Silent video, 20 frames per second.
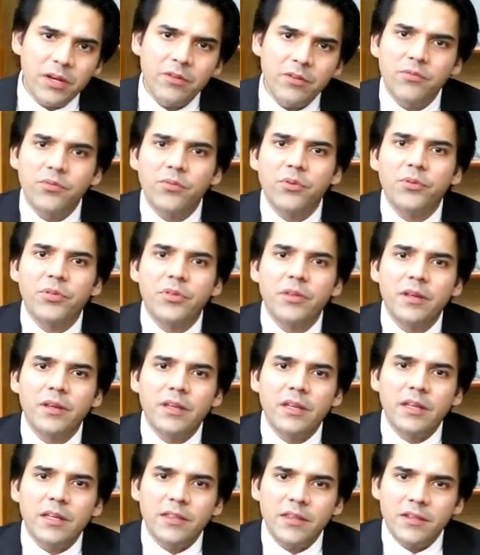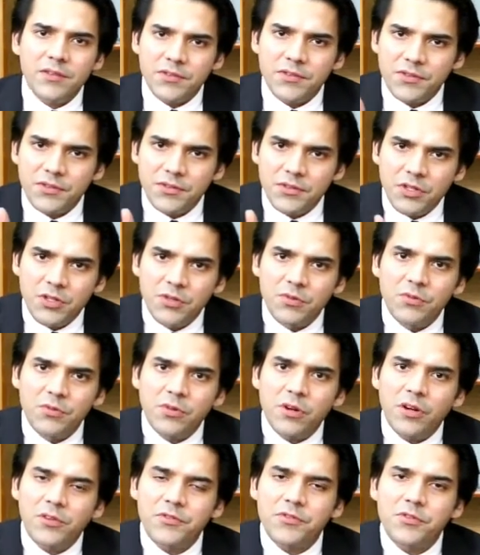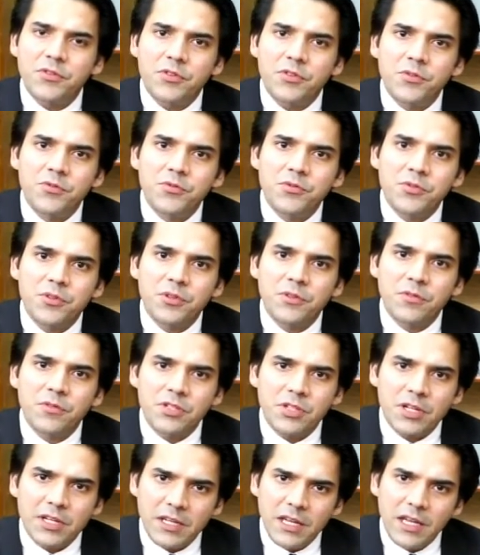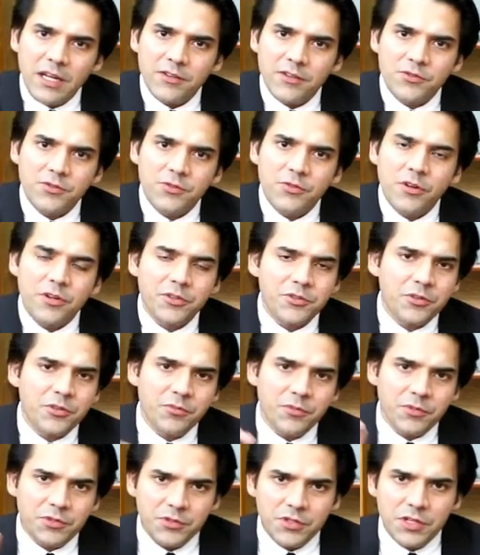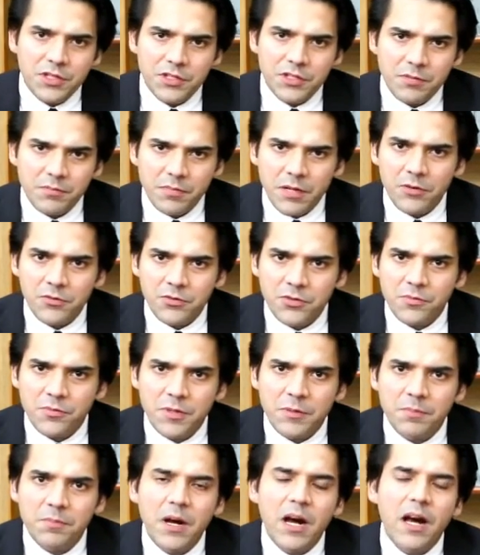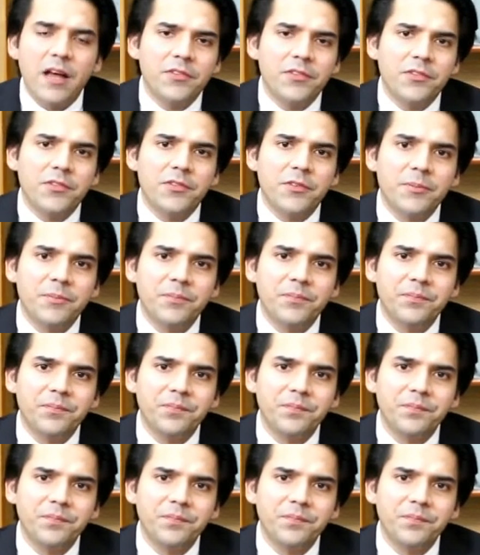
bring forth this new constitution which had taken so long. So it was just about to be passed.